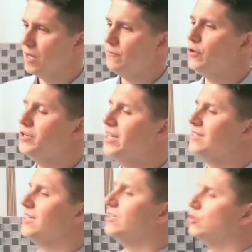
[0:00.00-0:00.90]
if you're
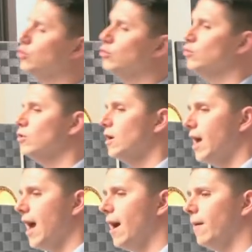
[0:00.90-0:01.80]
addicted to
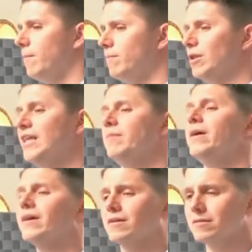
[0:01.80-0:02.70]
uh,
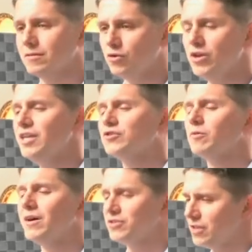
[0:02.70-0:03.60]
bulimic, you eat so
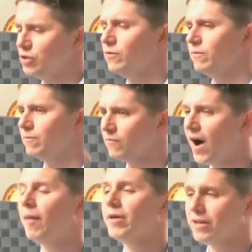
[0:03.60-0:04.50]
much and then you
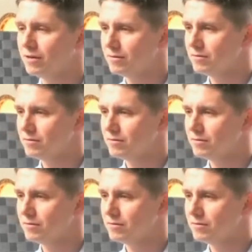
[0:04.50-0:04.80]
vomit,